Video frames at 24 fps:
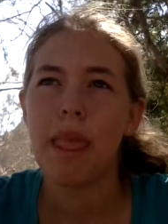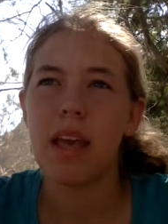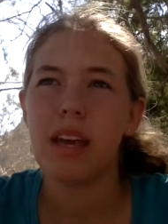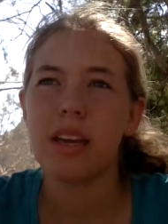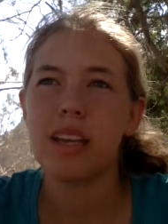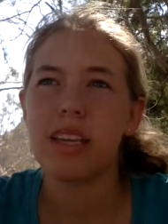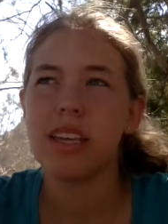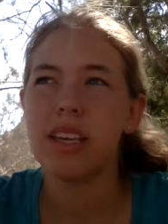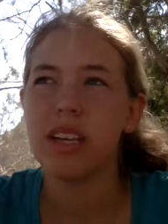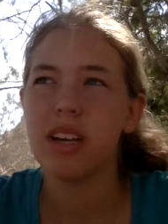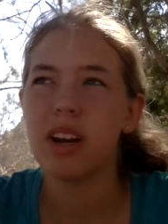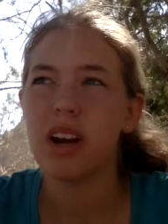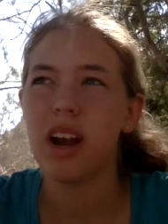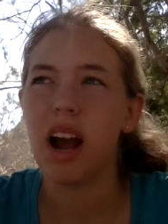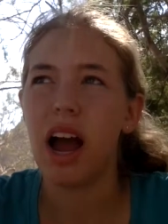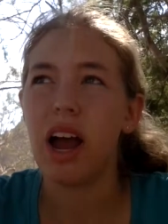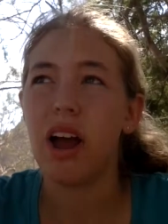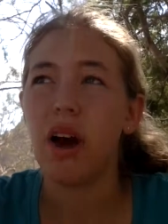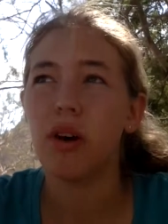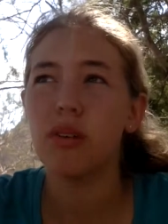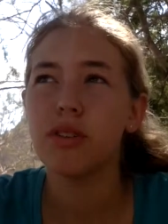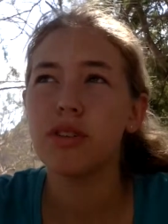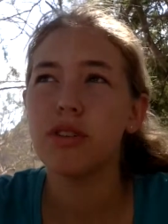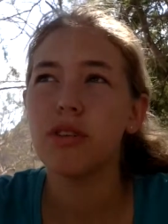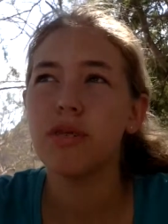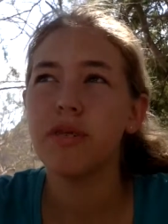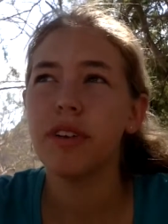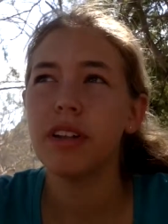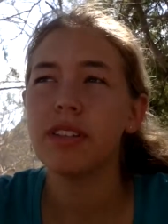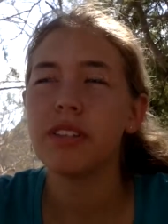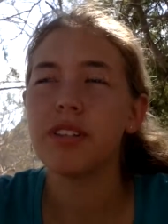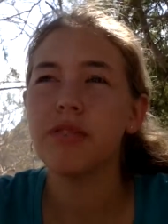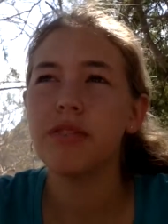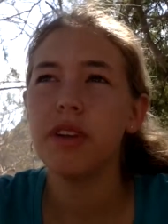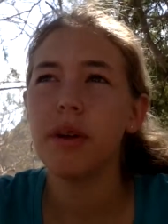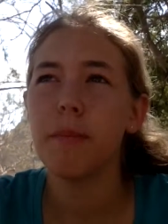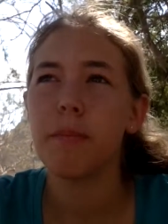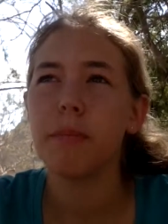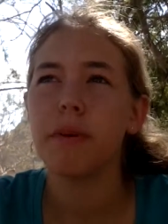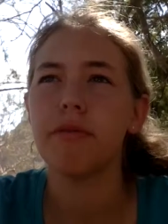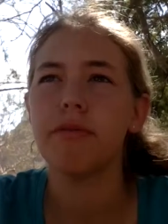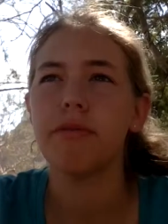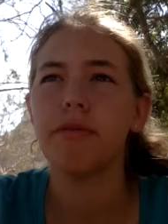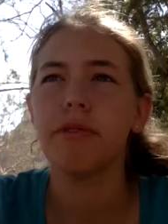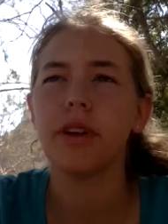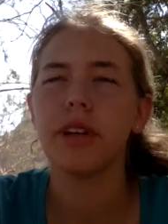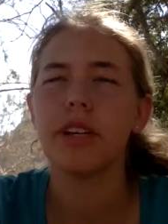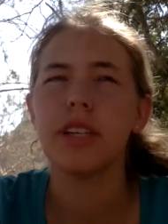here I also felt different, but
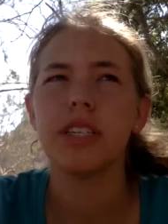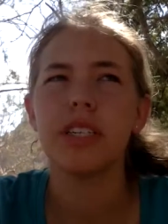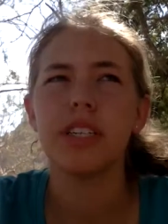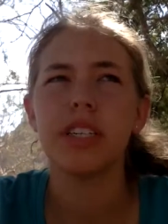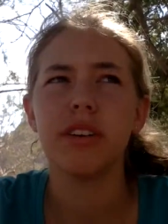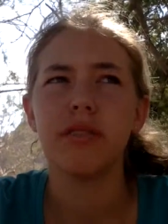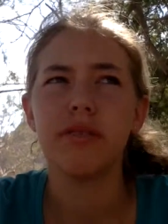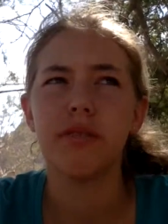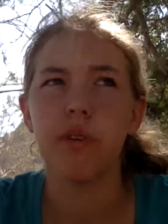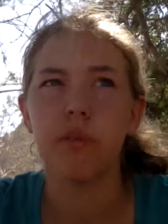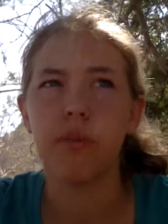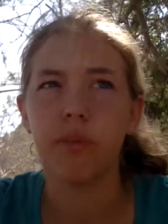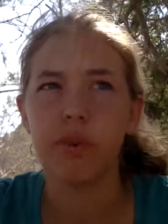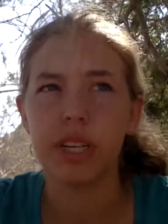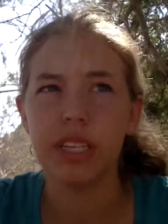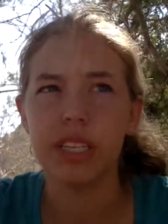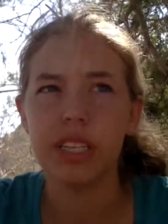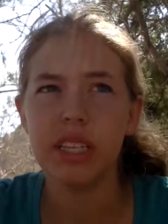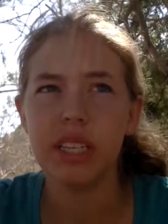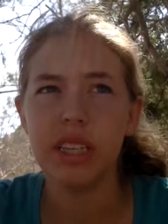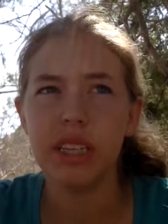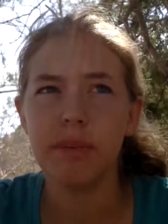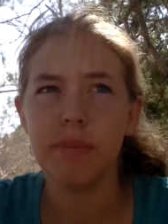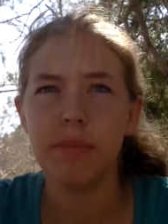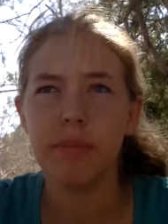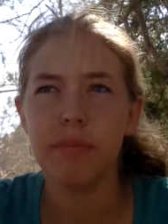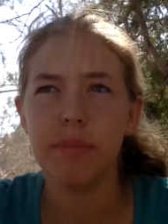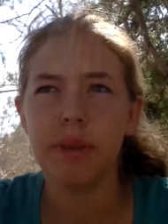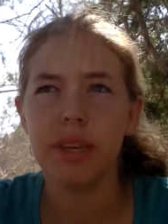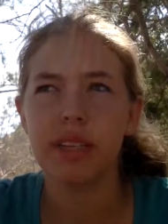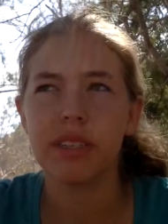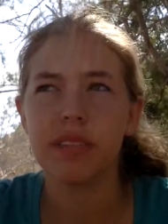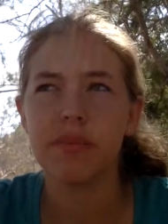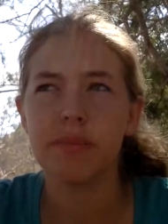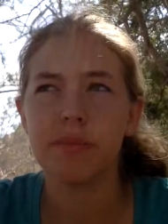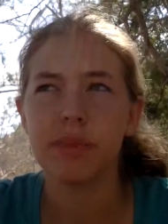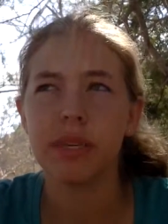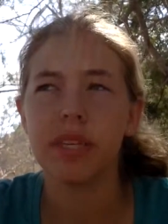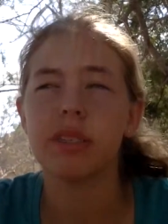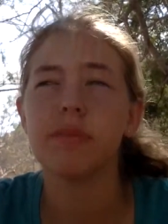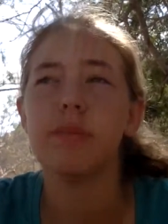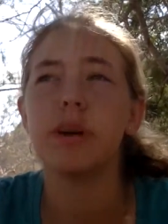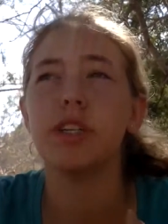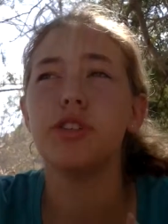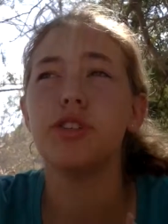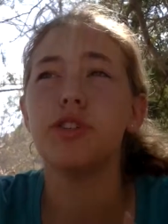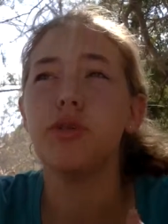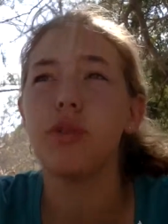for a different reason, because, because
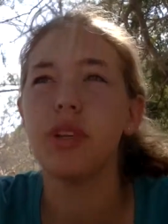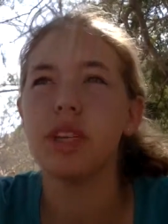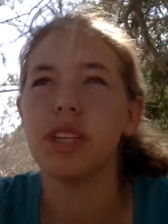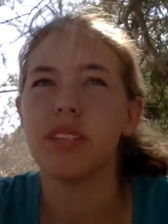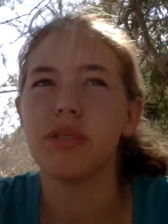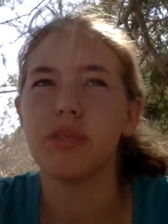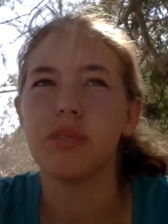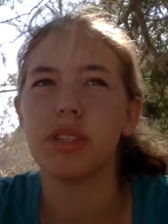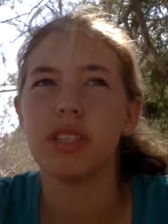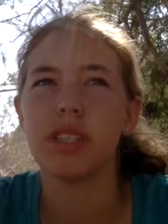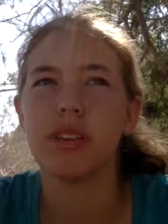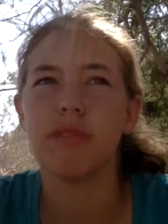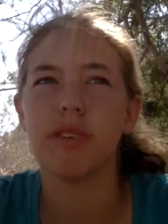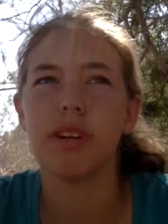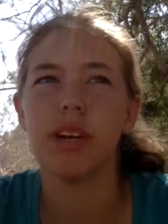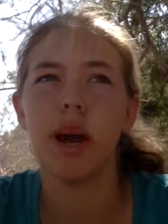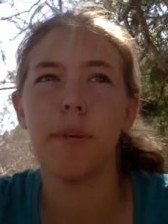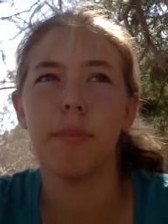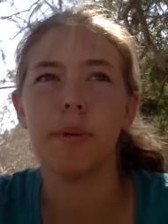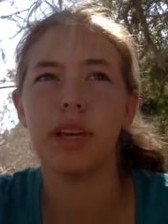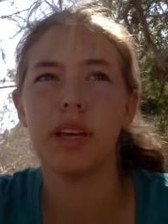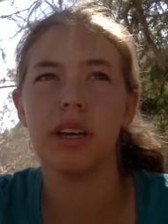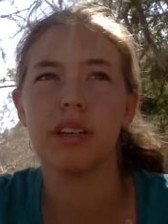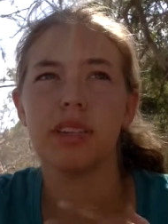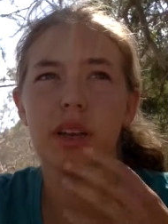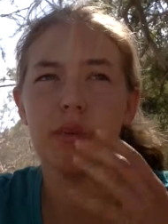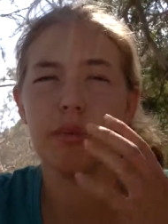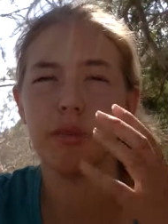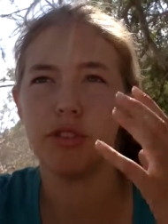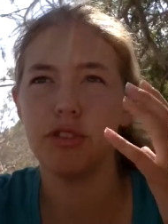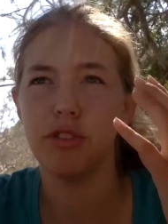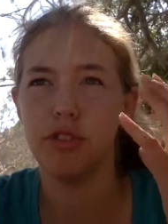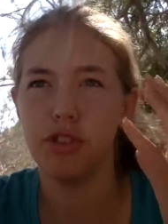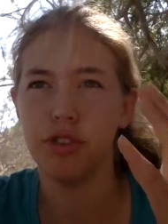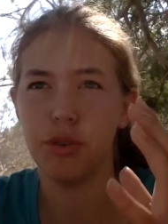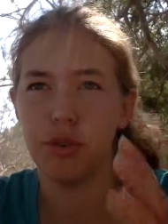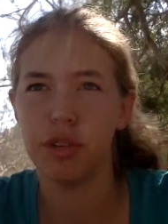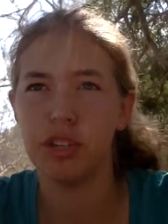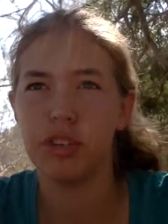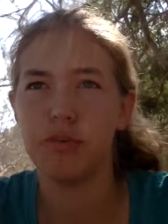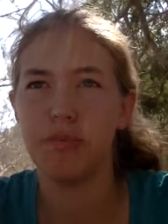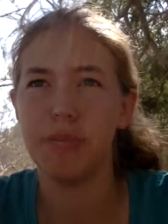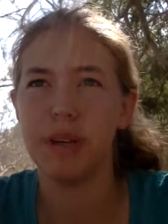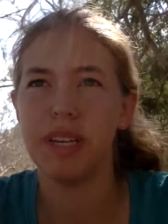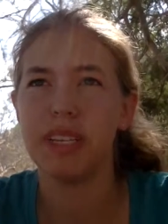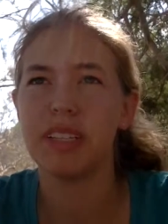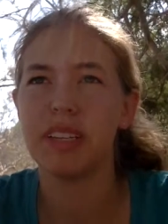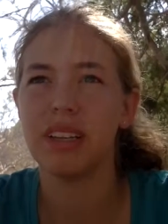my Judaism was different, not because I was Jewish,
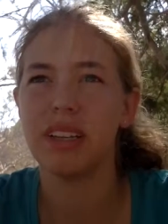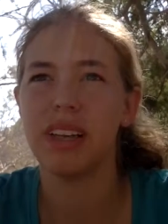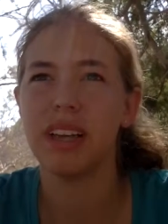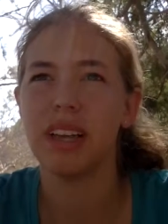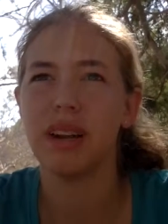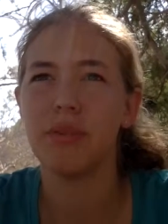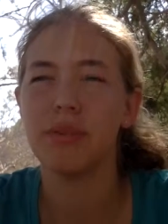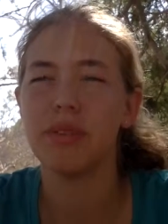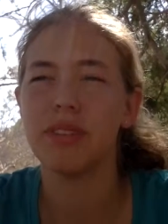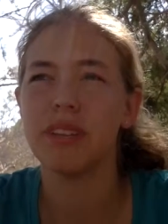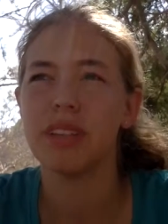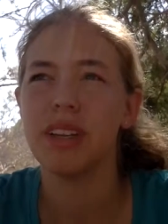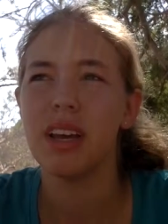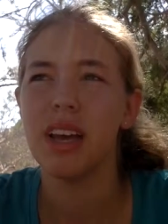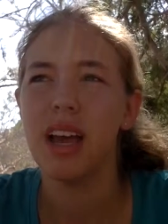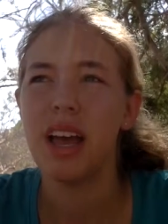basically, and it was,